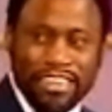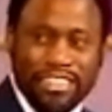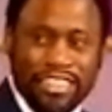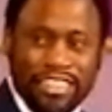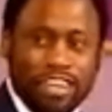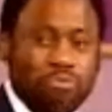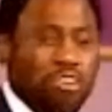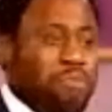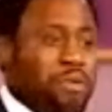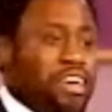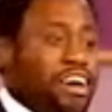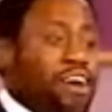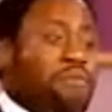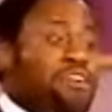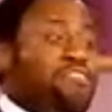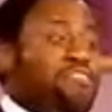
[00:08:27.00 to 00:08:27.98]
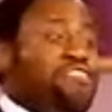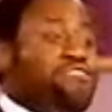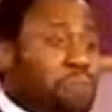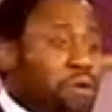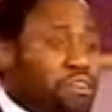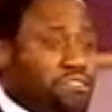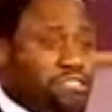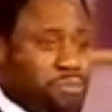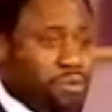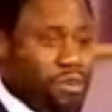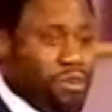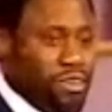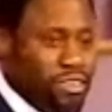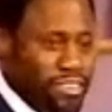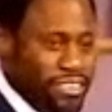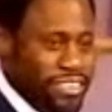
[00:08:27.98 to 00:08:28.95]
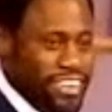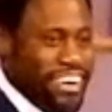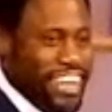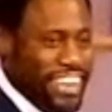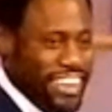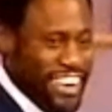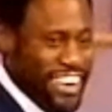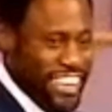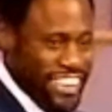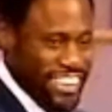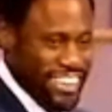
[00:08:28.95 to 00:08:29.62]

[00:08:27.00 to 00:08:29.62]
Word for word: that we've become irresponsible lately.